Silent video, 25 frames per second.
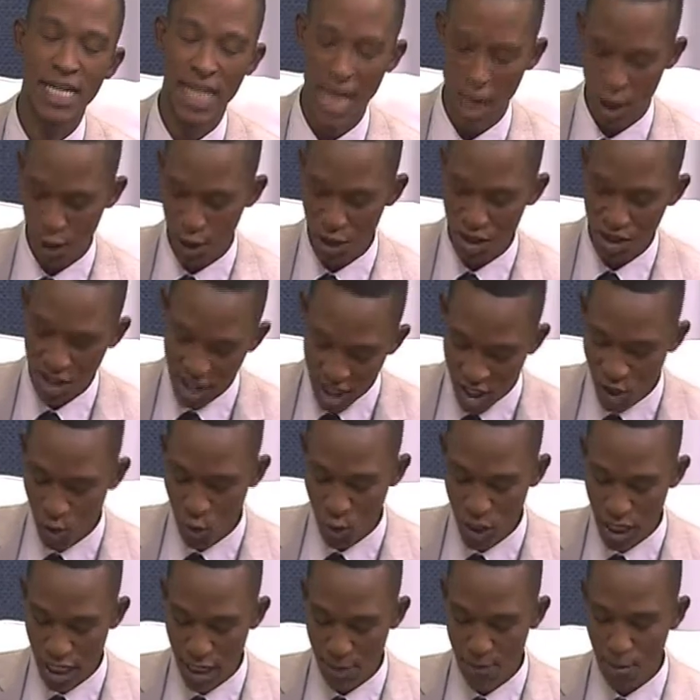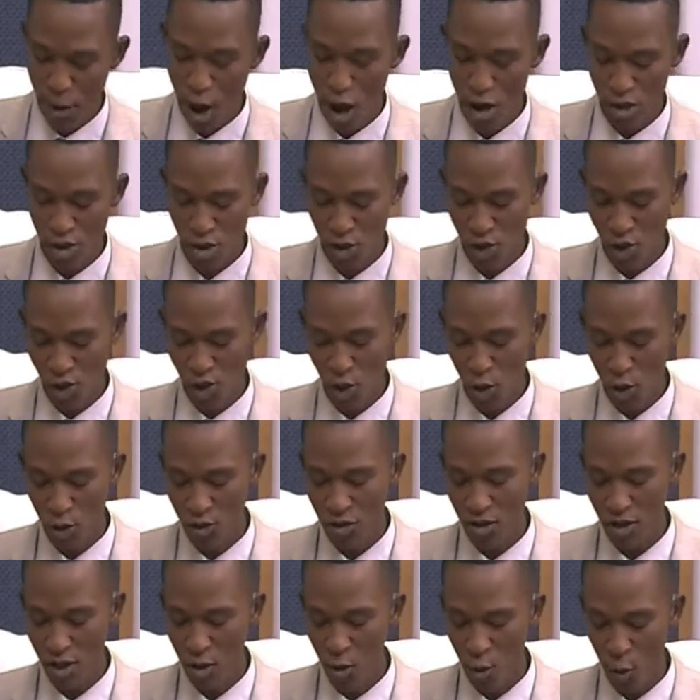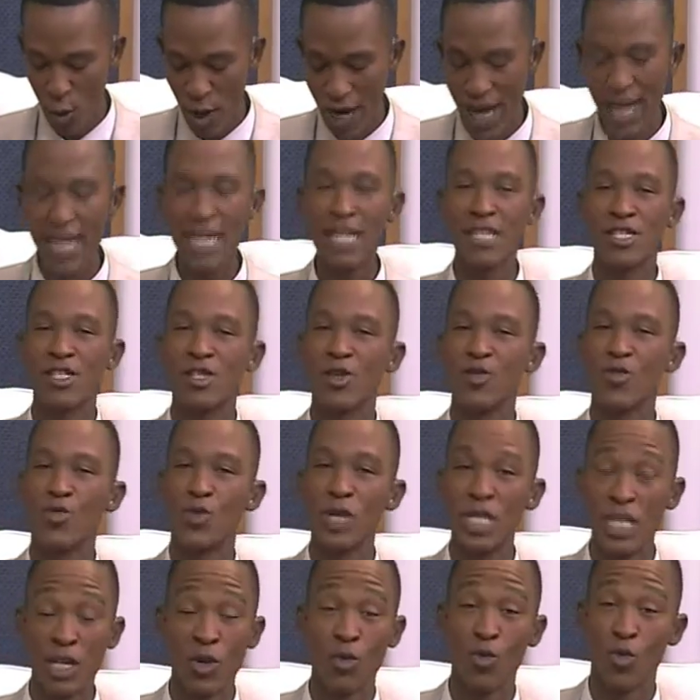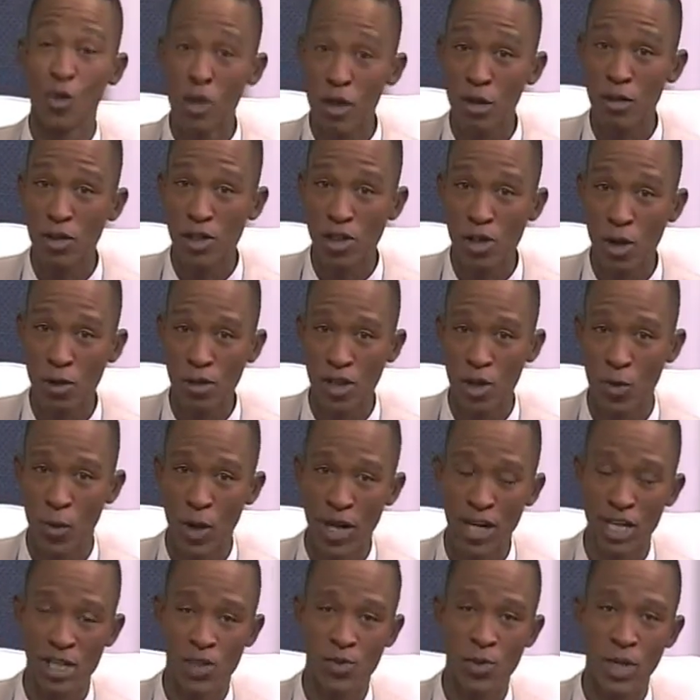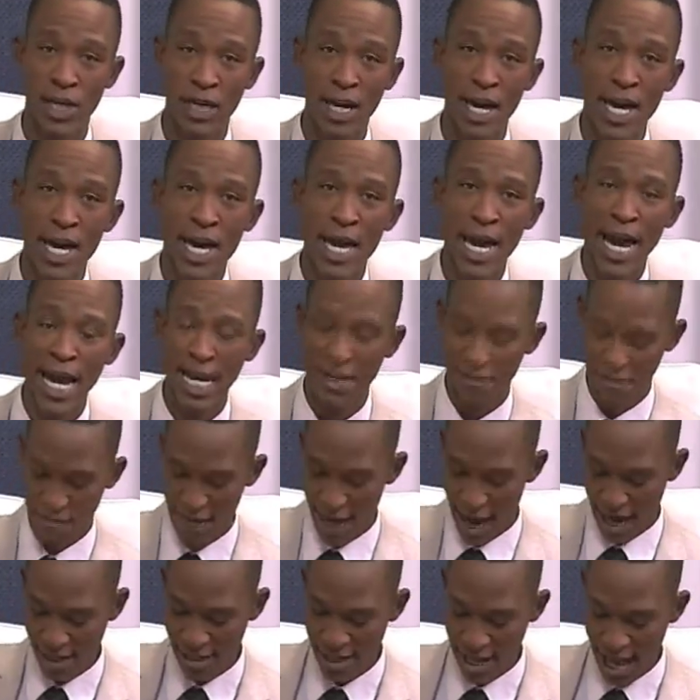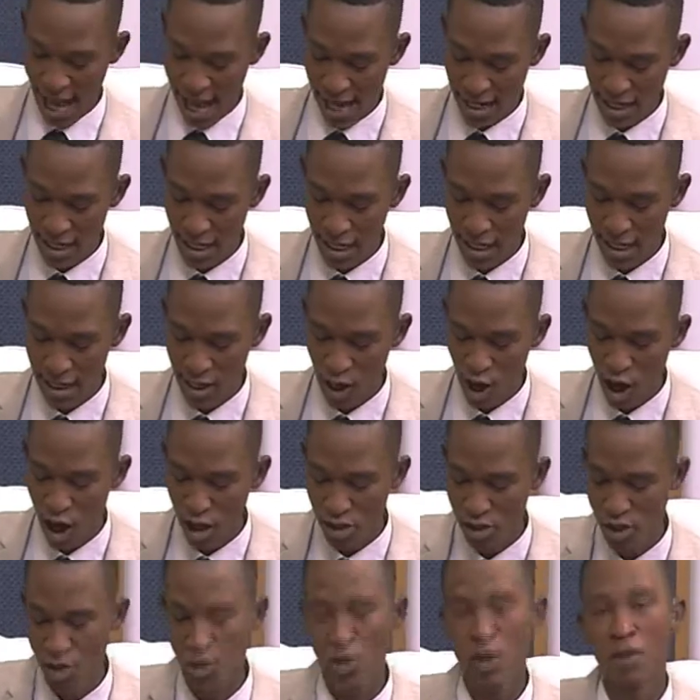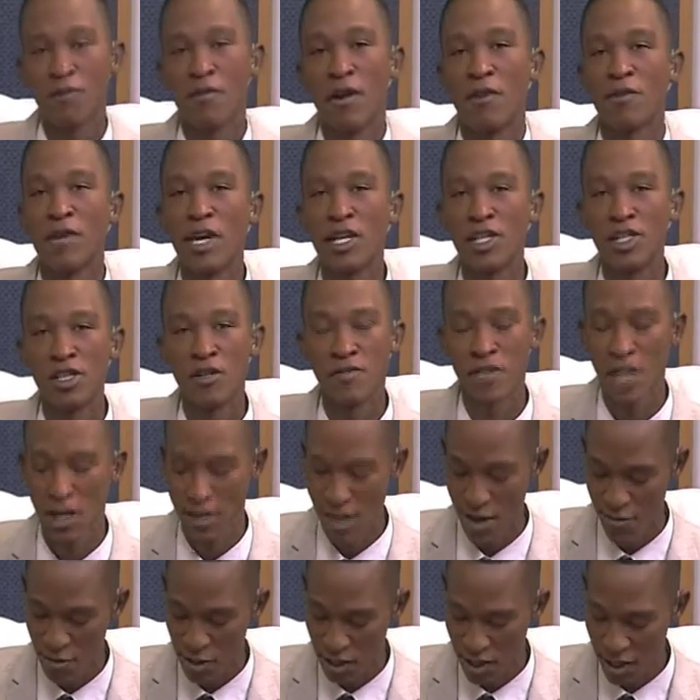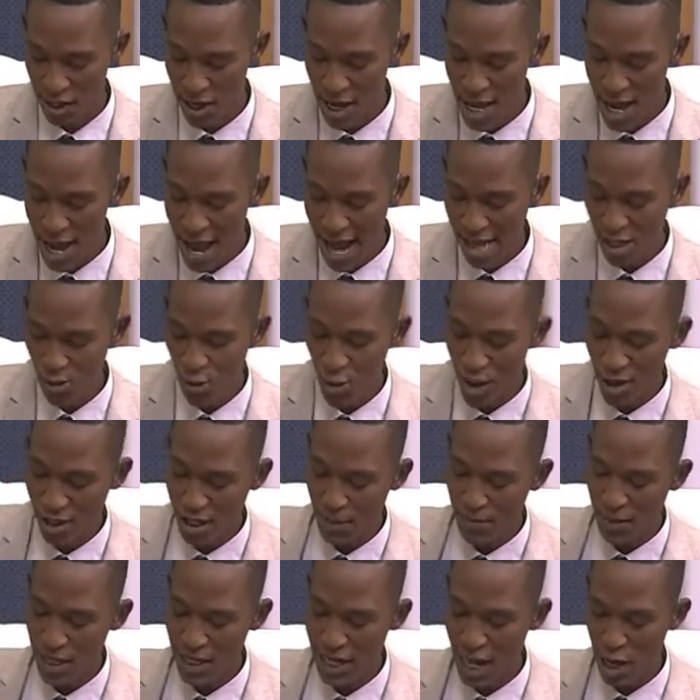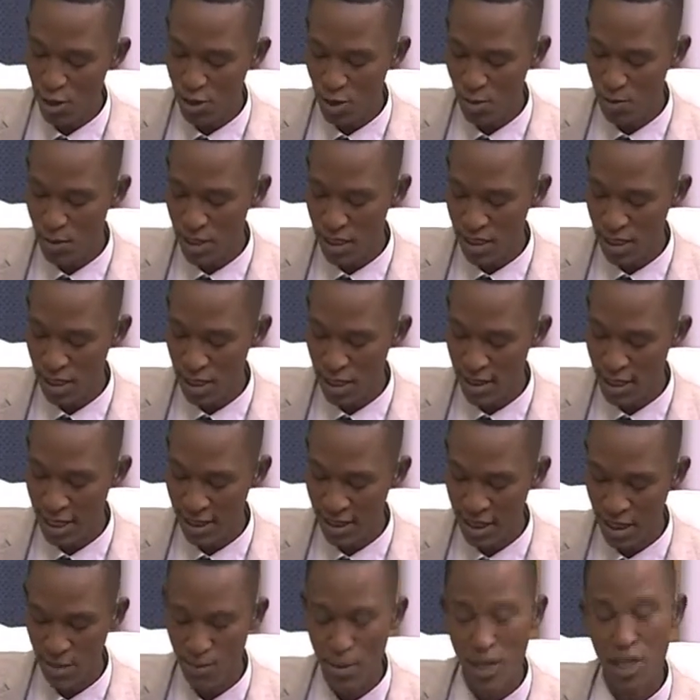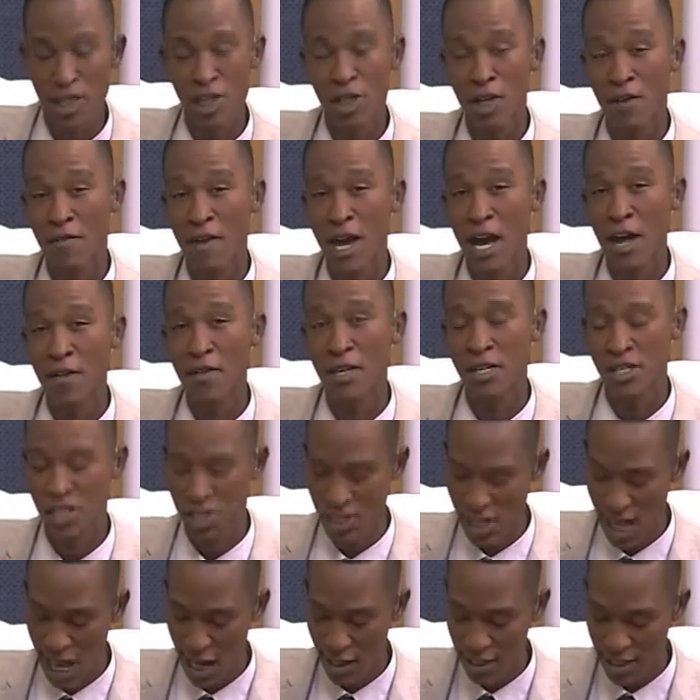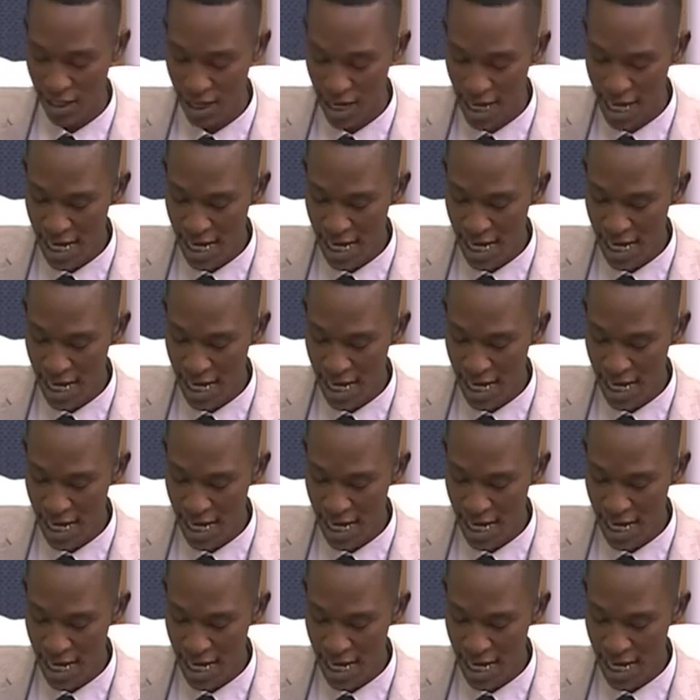Now, this week marks Salt Awareness Week, World Salt Awareness Week, in fact. And uh, the Heart and Stroke Foundation of South Africa has welcomed the announcement uh, that the Minister of Health has signed